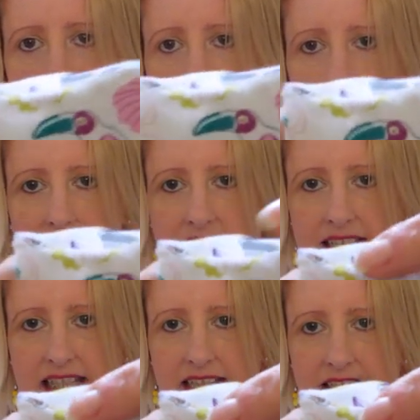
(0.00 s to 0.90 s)
I
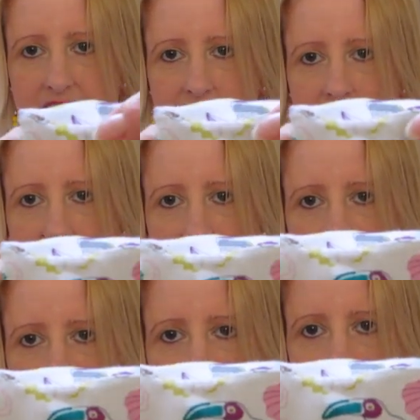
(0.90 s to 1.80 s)
stitched in the
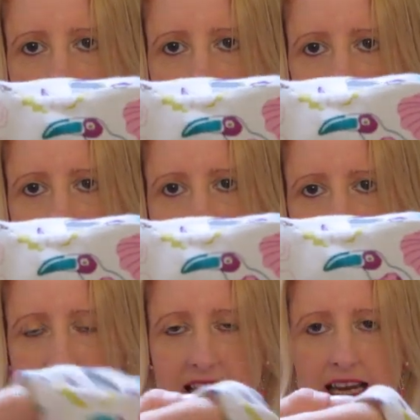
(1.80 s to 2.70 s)
ditch along
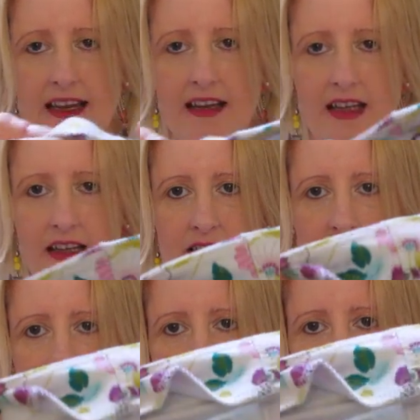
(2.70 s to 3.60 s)
there,
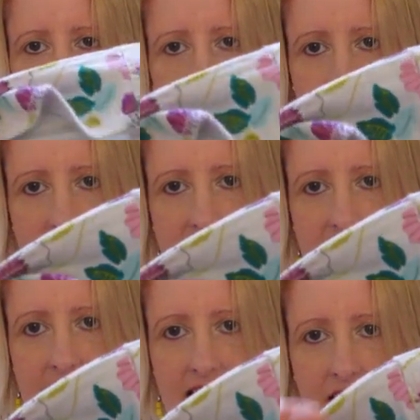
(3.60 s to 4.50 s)
so then
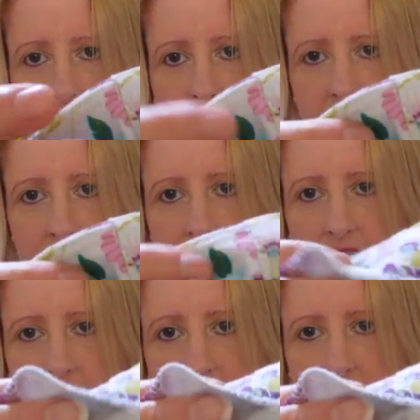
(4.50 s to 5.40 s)
this
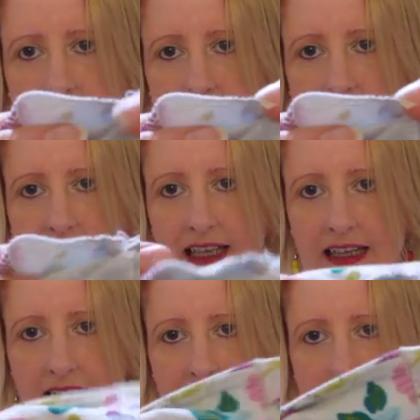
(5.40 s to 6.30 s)

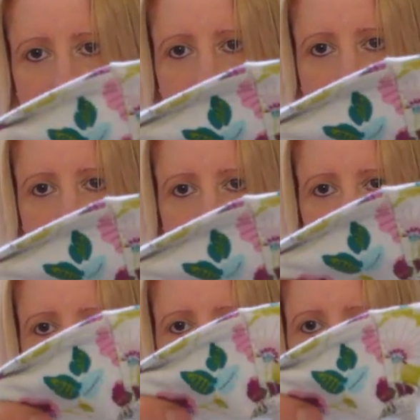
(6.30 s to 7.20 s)
can
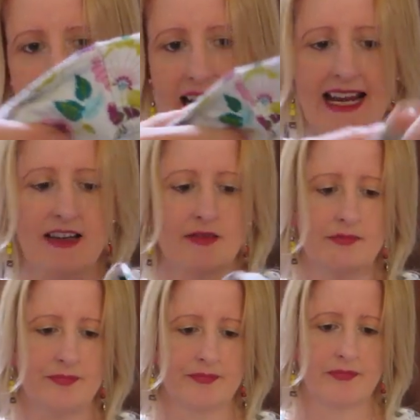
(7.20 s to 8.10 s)
stay down.
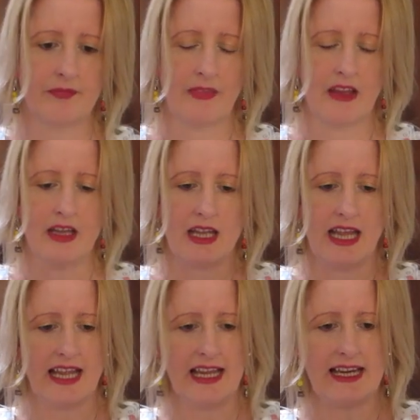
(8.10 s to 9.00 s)

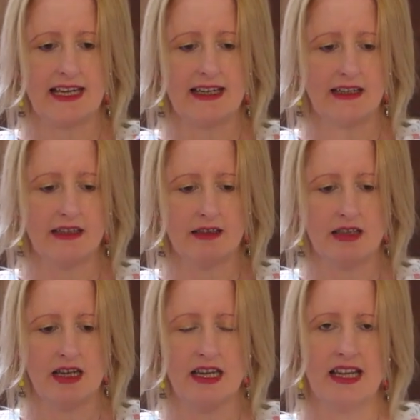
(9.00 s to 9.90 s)

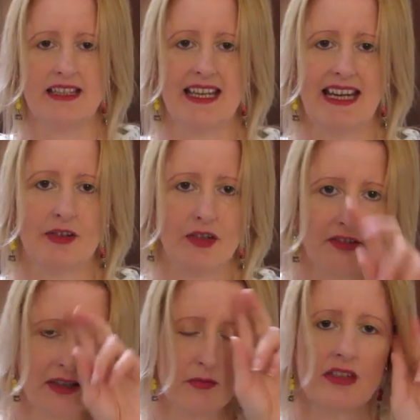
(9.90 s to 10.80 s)
And now
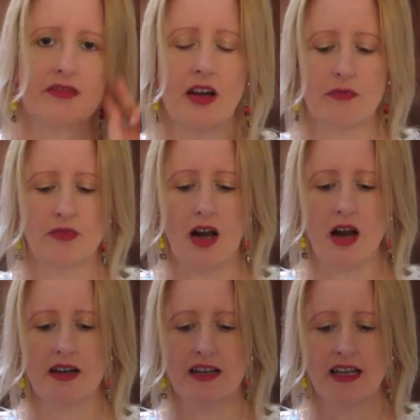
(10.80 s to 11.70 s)
correct me if I'm
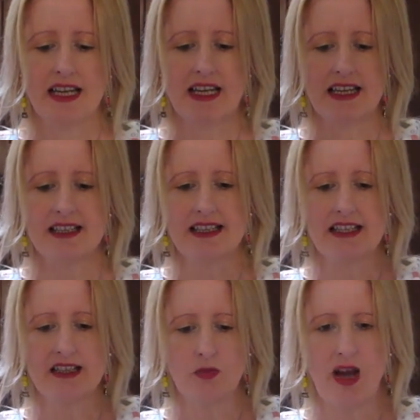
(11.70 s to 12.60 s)
wrong, is
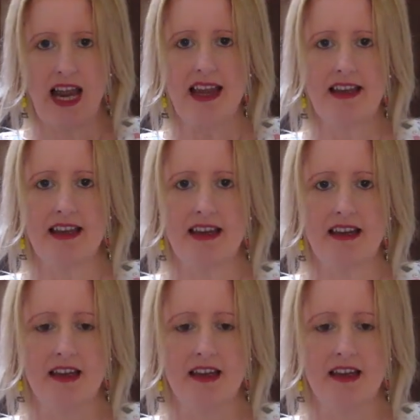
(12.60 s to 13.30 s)
this where